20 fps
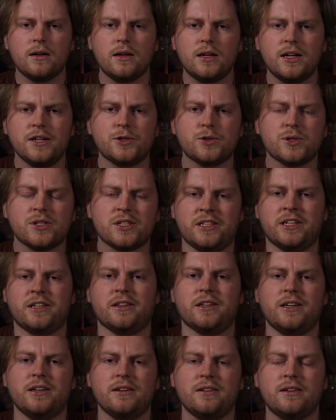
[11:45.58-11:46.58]

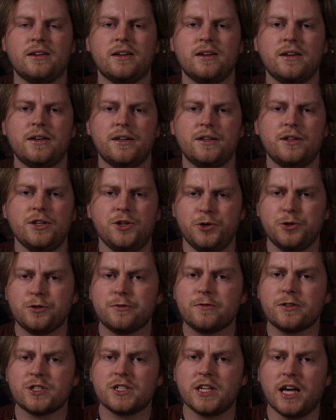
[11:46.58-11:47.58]
Interestingly, the
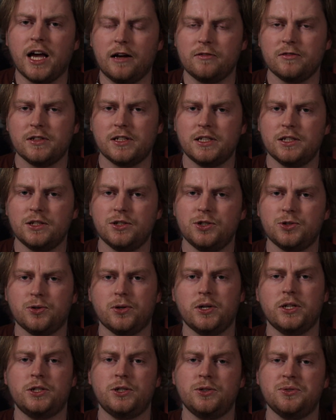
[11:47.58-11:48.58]
universe that Evelyn and
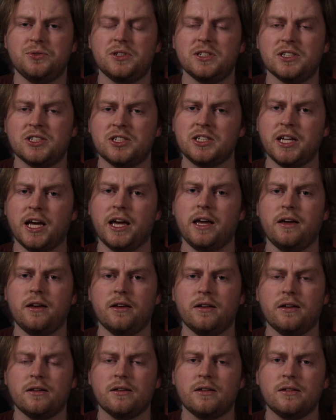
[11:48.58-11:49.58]
Joy choose to stay
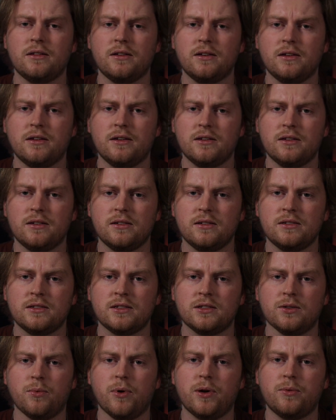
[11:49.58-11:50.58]
in is
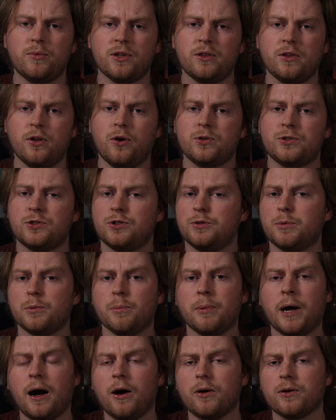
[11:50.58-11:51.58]
the one with no
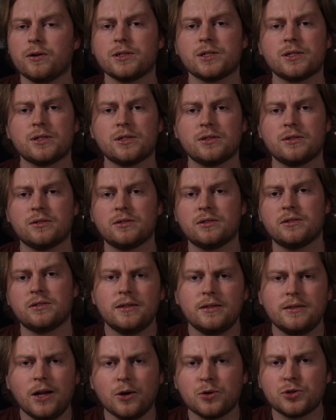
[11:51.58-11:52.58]
superpowers,
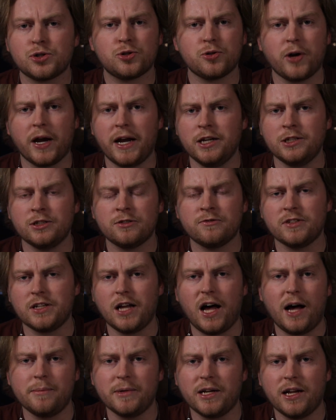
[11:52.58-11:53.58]
no strange
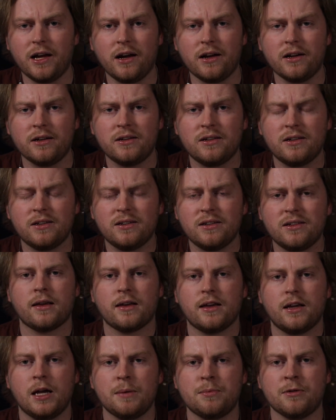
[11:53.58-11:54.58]
phenomena.
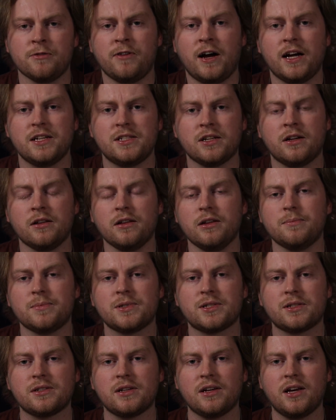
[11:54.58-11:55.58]
It provides a
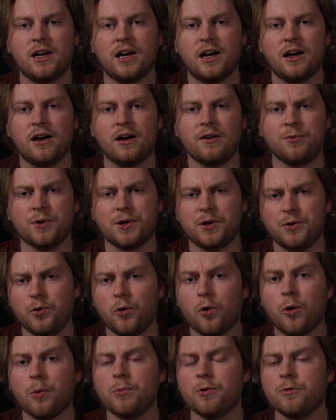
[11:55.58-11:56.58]
glimpse of what a
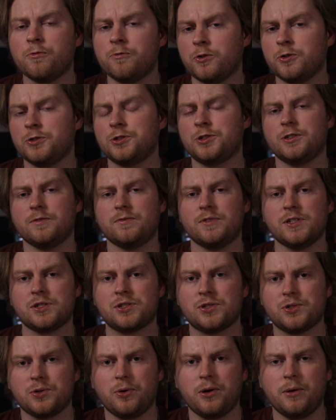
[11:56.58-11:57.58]
normal version of this
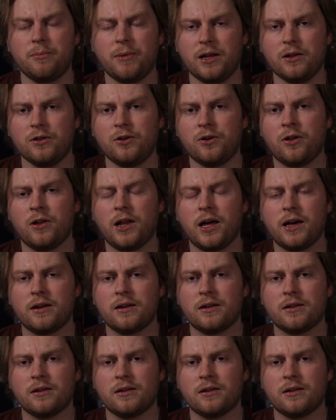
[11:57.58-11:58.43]
story might look like.